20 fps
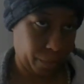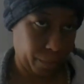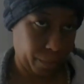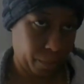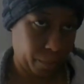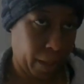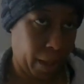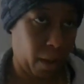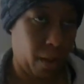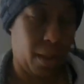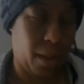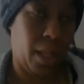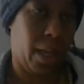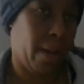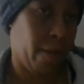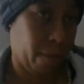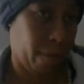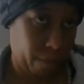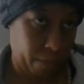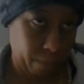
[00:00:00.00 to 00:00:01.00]
my whole
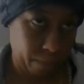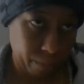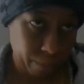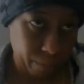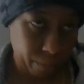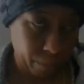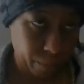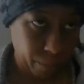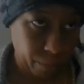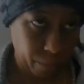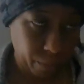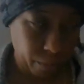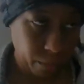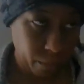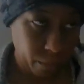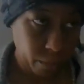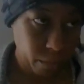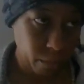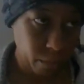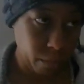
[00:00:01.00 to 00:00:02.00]
life.
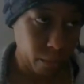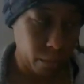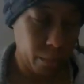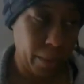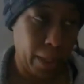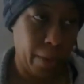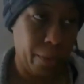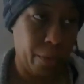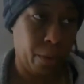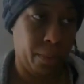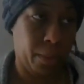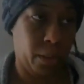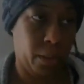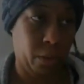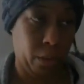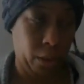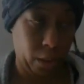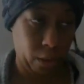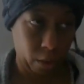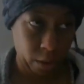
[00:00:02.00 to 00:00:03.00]
My room was
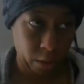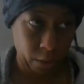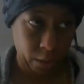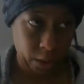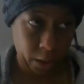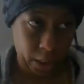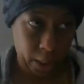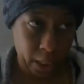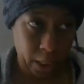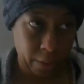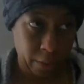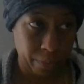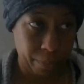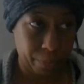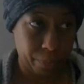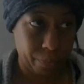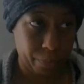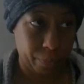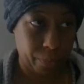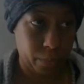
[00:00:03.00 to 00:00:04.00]
really cold when I was a kid.
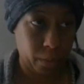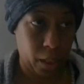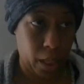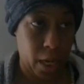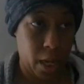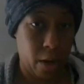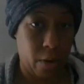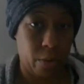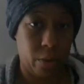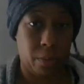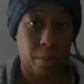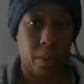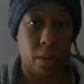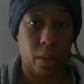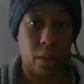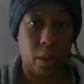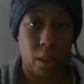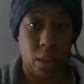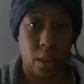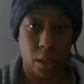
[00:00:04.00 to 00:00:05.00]
The heater was
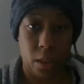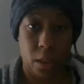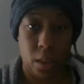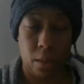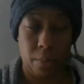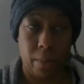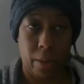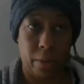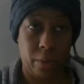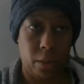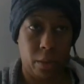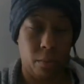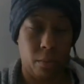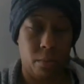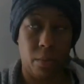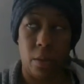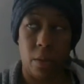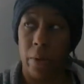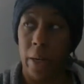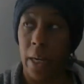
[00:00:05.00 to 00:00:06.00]
broken in my room.
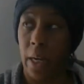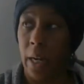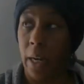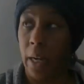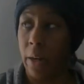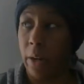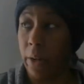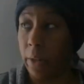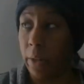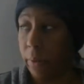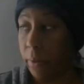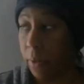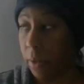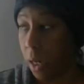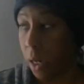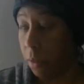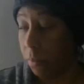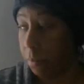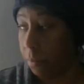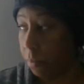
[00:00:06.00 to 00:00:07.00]
The radiator
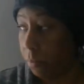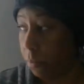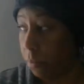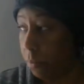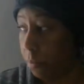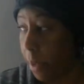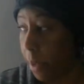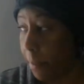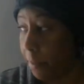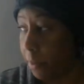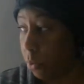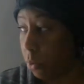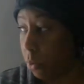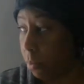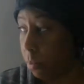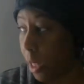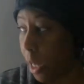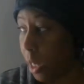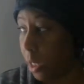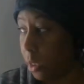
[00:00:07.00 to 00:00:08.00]
um, pipes were
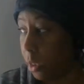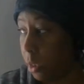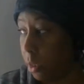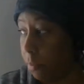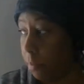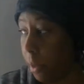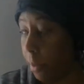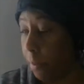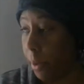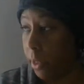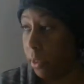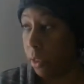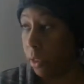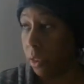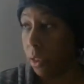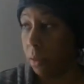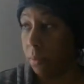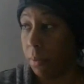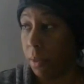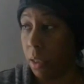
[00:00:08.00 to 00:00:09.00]
blocked. My parents
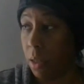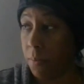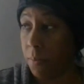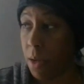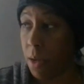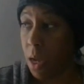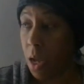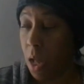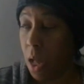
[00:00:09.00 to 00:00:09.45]
didn't believe me.